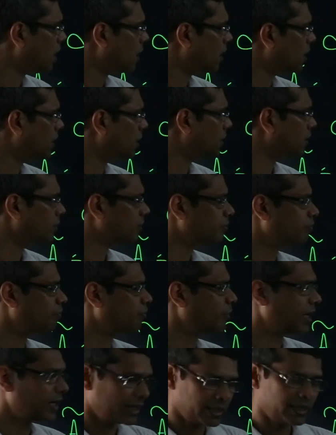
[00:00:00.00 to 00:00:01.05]
uh,
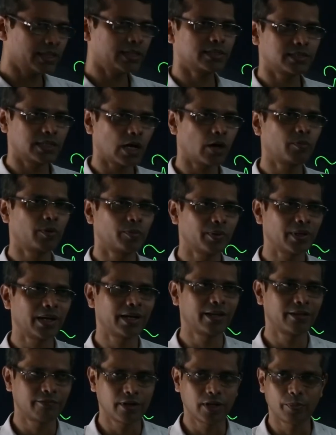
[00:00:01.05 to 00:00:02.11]
materials now people are
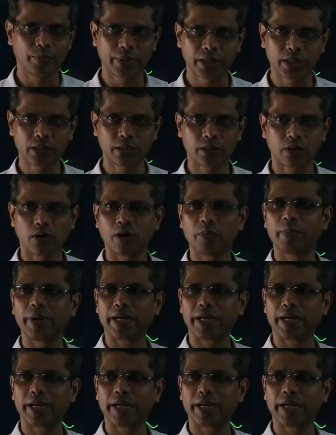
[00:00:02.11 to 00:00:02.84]
developing called